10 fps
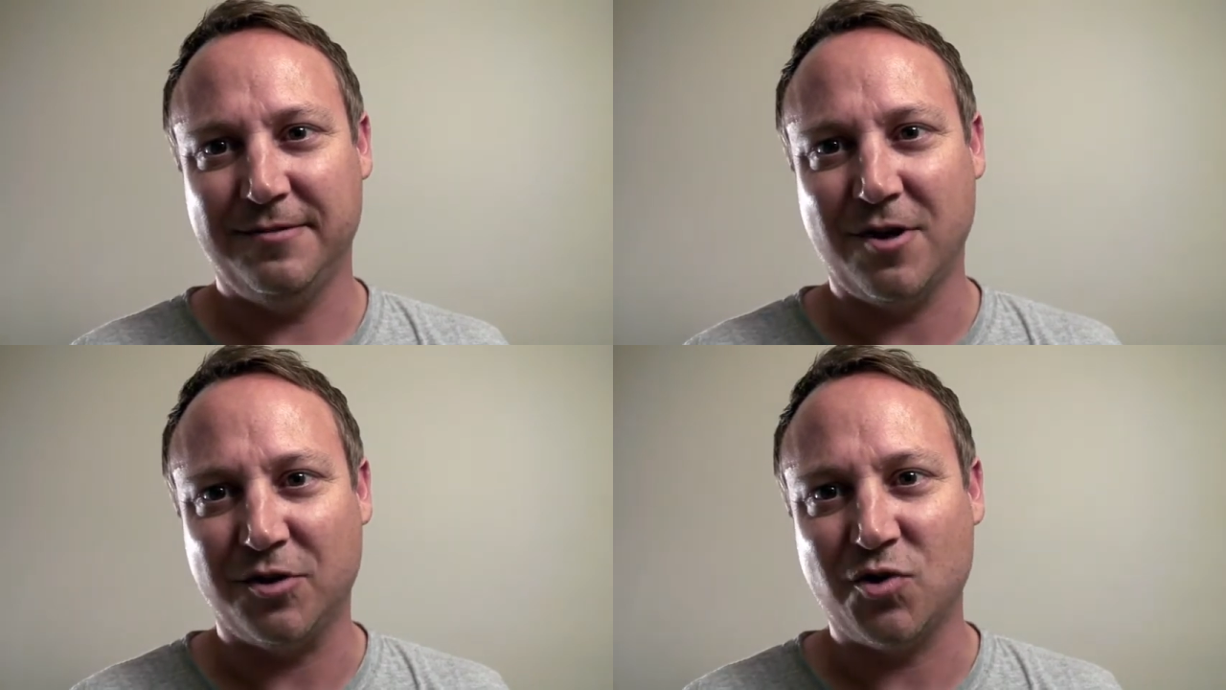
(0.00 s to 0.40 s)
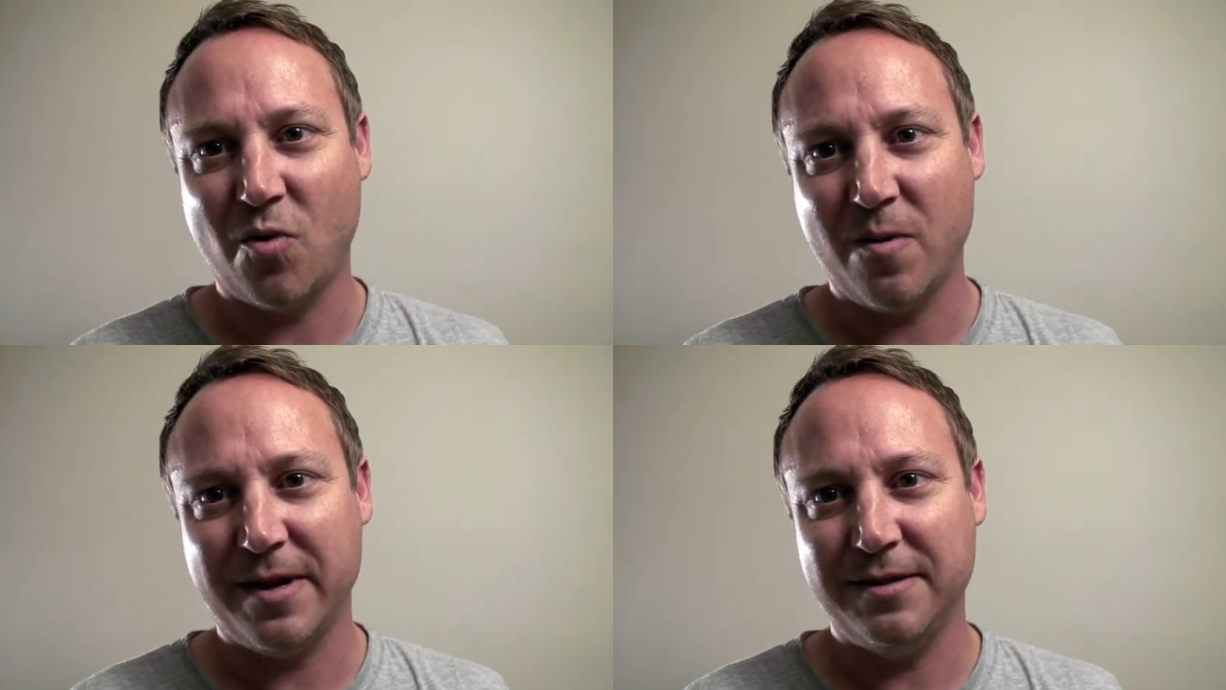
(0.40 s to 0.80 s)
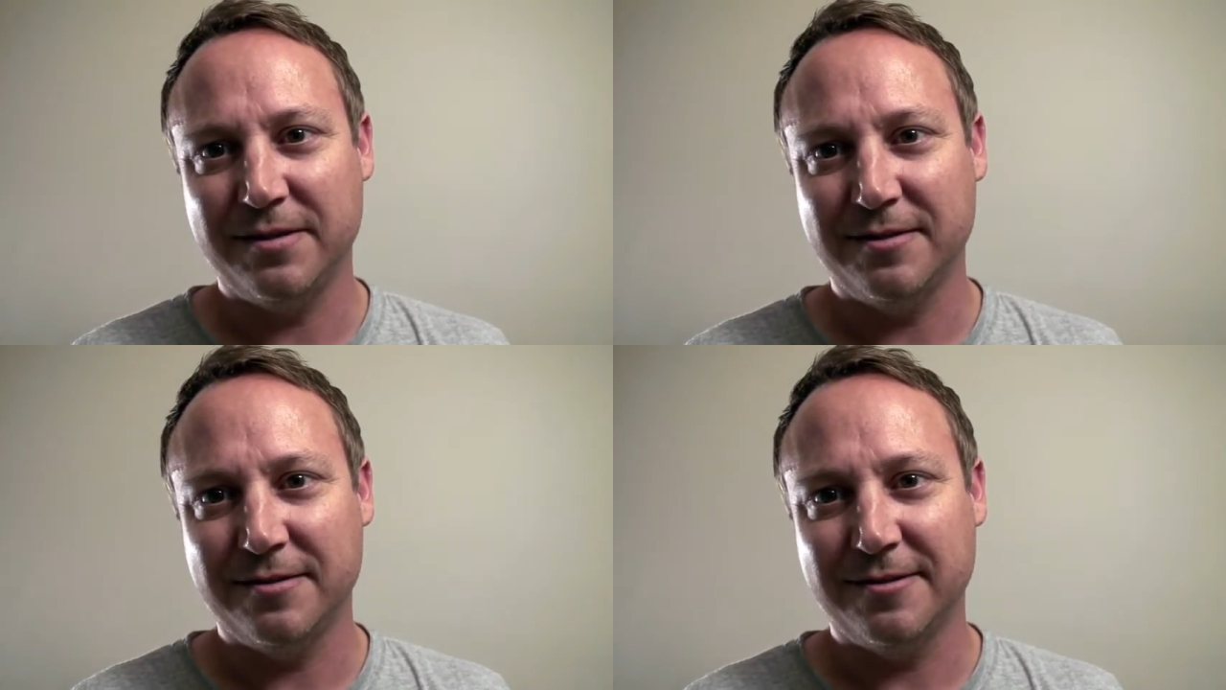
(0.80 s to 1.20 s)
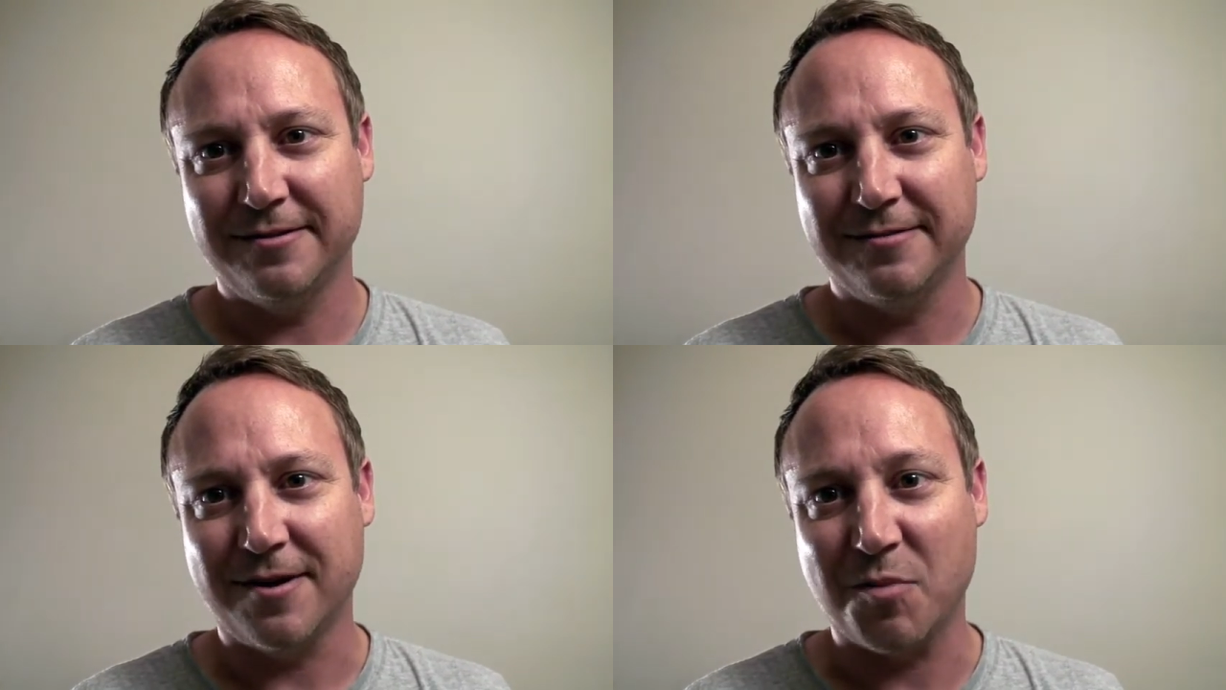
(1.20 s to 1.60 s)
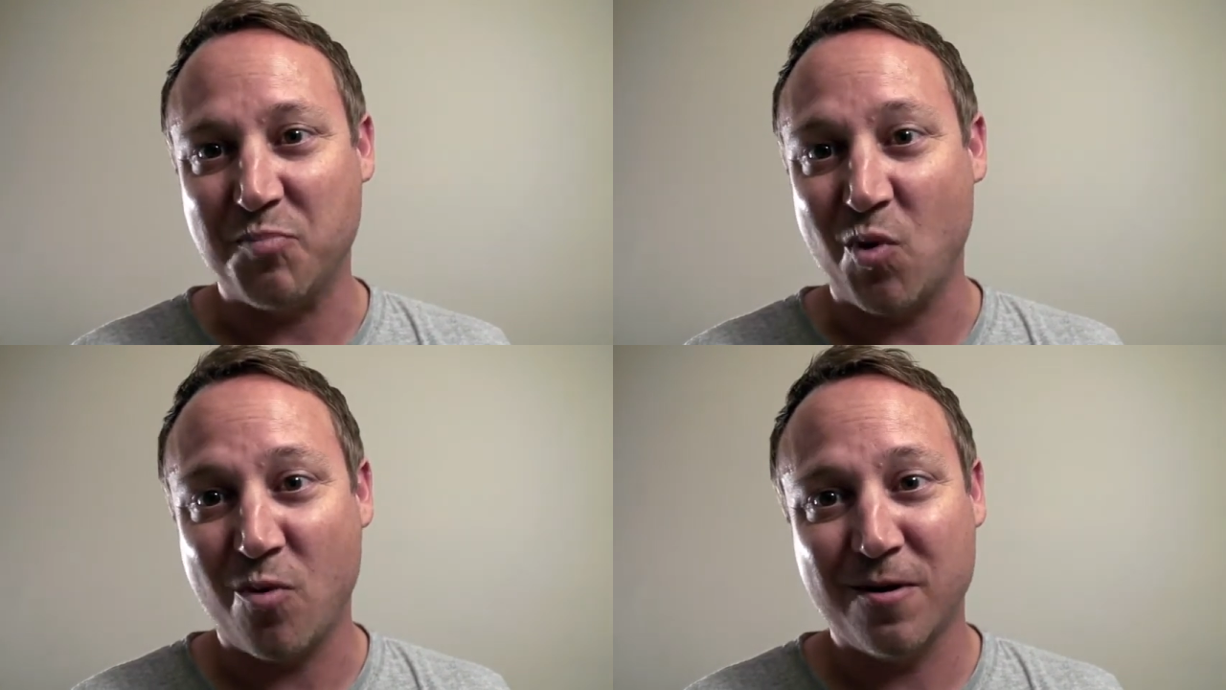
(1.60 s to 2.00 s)
our toys, our
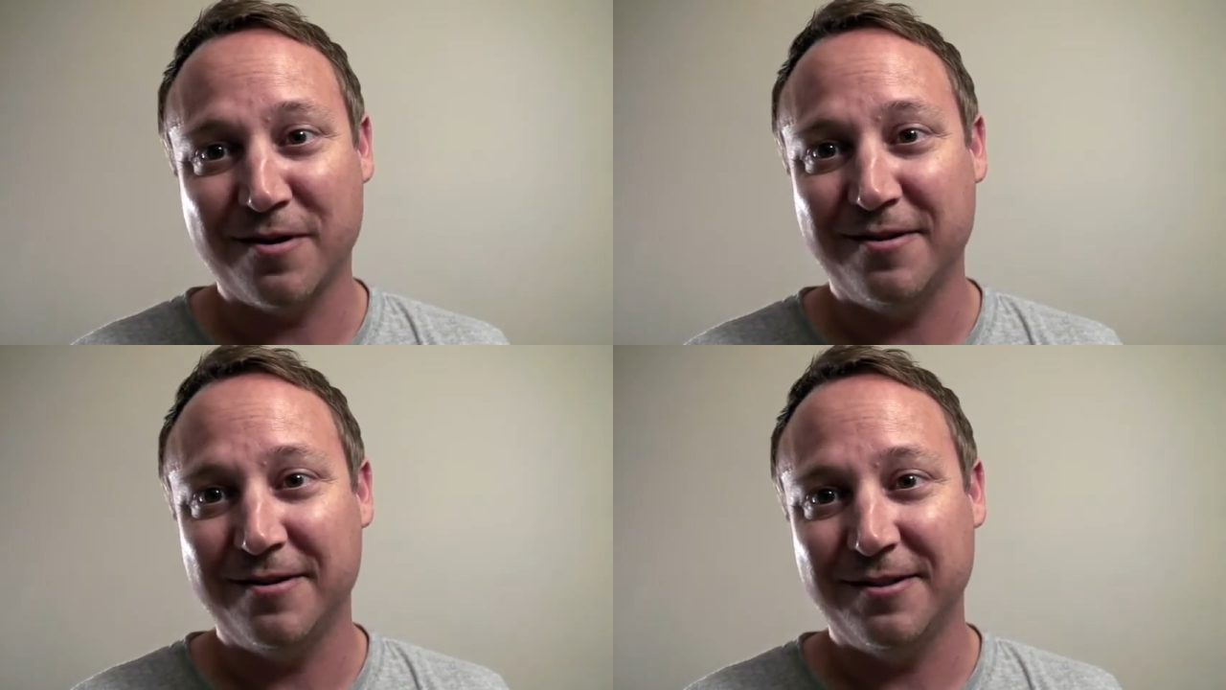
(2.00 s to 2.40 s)
porn,